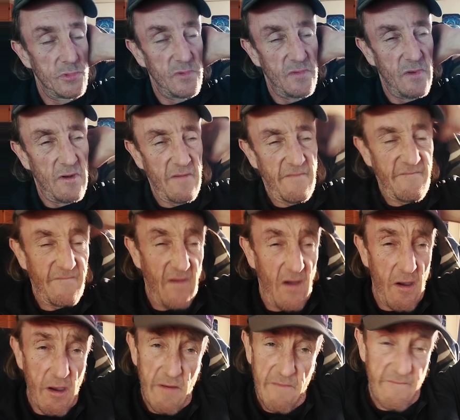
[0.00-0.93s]

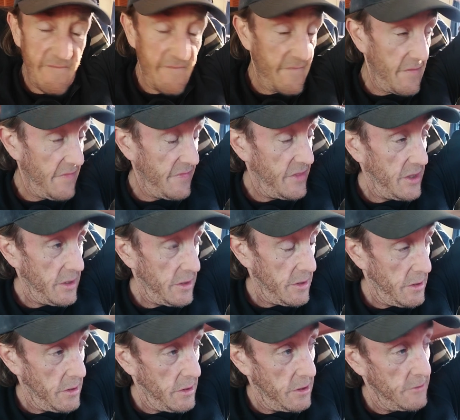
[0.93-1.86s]
95, I think.
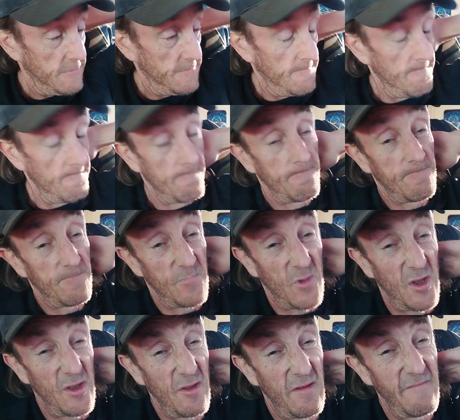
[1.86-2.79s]

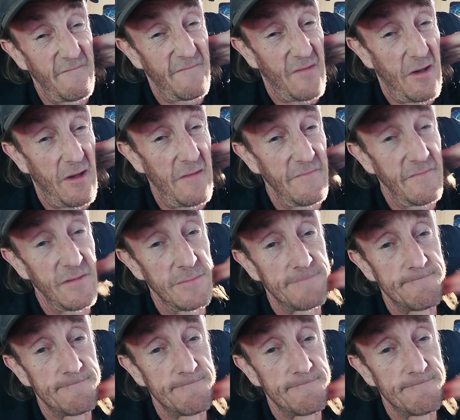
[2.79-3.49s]
1995.